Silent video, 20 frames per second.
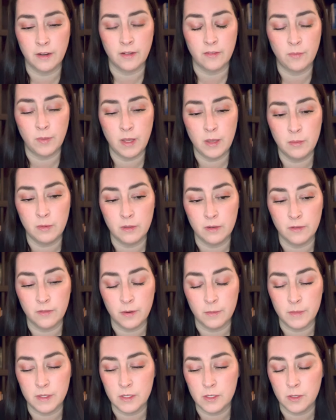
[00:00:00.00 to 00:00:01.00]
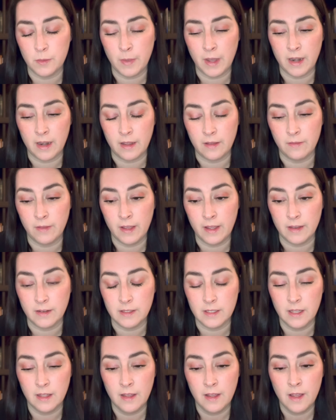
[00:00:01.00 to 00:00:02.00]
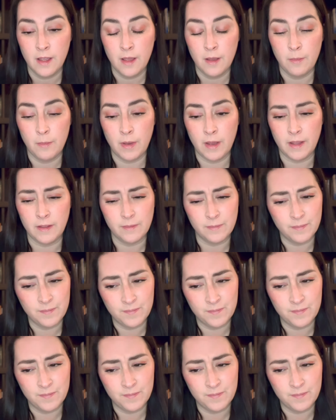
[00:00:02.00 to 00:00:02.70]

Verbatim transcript: of people or from this traumatic event. But